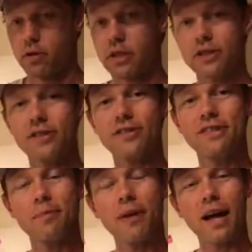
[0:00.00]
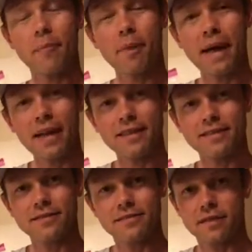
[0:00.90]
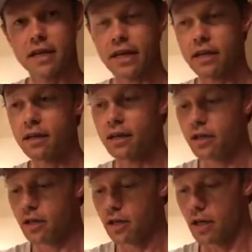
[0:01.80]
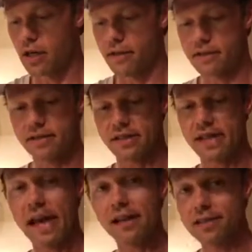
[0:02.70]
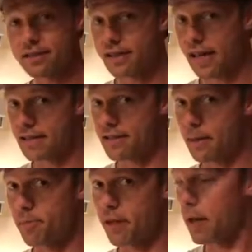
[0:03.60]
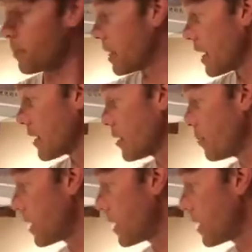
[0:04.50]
just use Ziploc bags, okay? This is a gallon-sized Ziploc bag. You